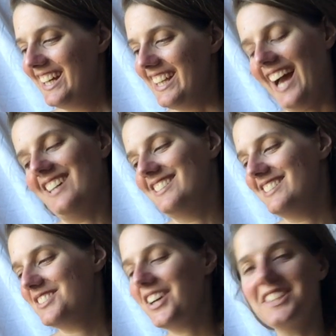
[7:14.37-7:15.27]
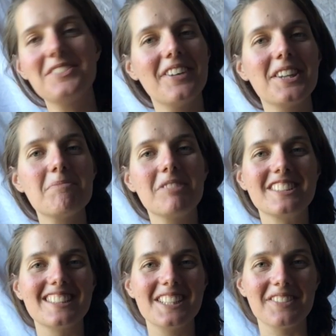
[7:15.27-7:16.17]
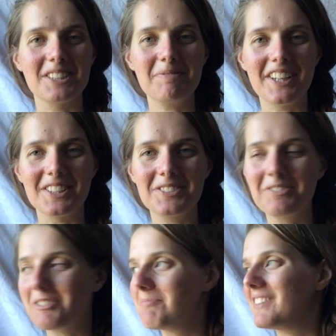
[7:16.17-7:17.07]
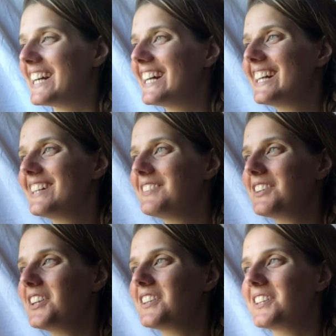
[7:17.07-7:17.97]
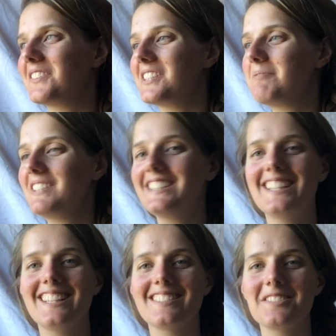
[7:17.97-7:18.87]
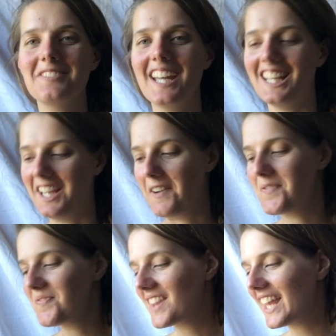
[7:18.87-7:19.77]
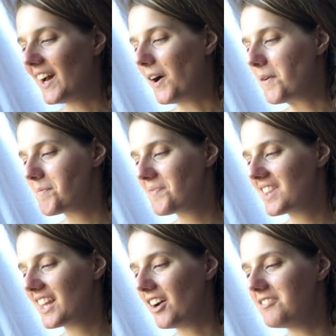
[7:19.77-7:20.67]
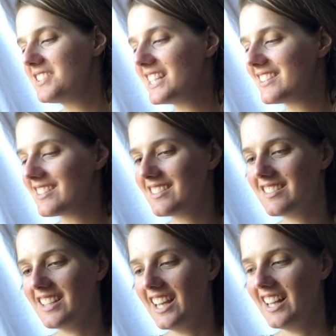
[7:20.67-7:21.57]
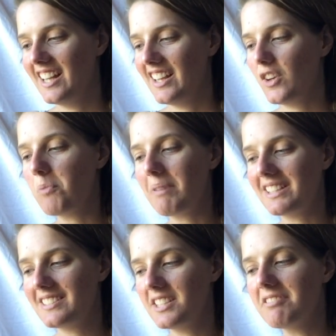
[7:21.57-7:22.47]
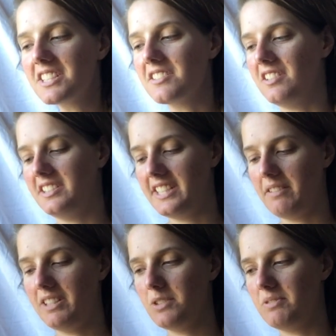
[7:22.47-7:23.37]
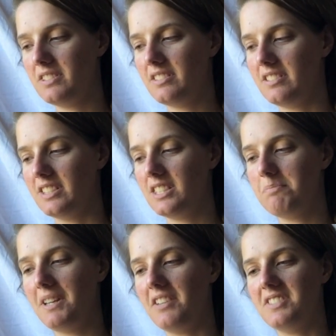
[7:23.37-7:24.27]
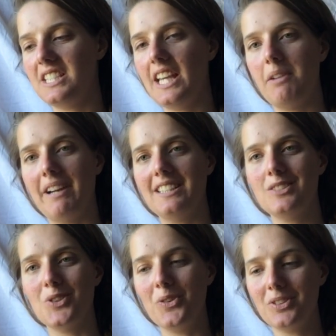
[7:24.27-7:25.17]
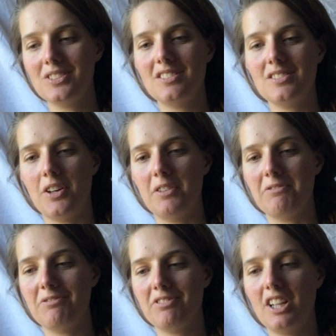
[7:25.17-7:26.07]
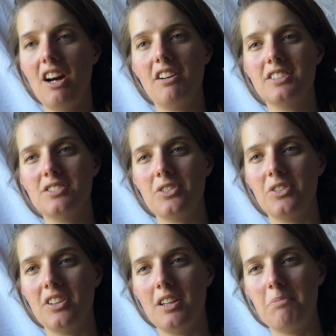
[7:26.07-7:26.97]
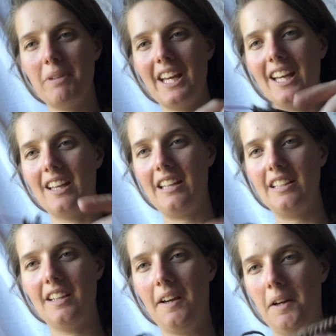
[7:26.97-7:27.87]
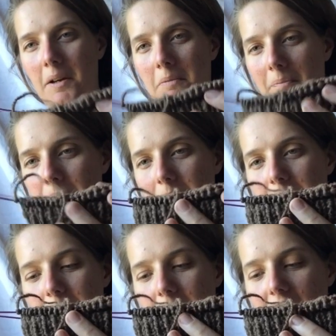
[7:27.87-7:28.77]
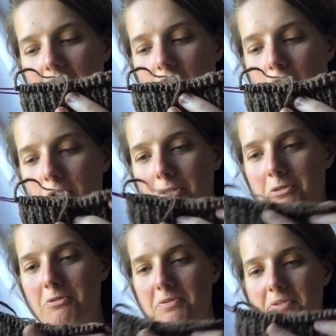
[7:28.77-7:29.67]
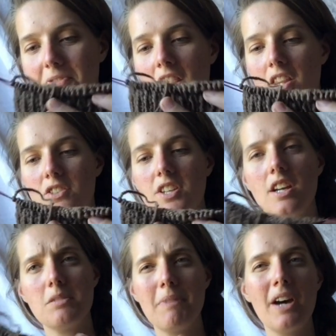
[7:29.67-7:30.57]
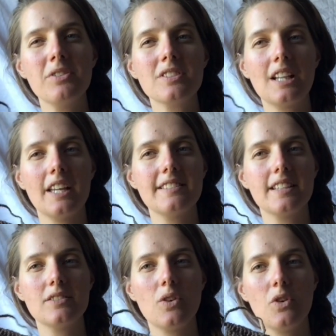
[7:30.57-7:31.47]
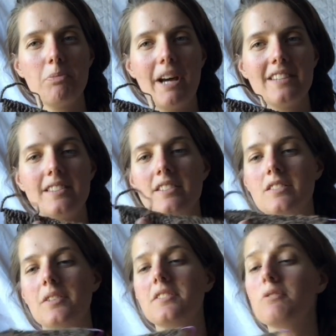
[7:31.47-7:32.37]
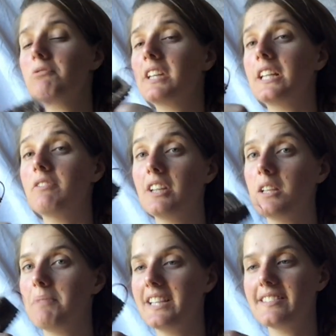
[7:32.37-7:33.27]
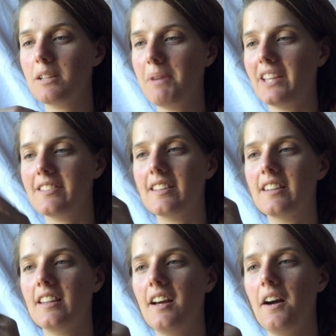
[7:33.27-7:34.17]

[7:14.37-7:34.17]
yeah, trying to find the positive, I suppose, from what could otherwise be seen as a failure. I've since gone back to the original idea, which was to knit a pair of DK weight socks. So I've cast on a pair of the Church Mouse classic sock pattern. So it's a really, really basic pattern.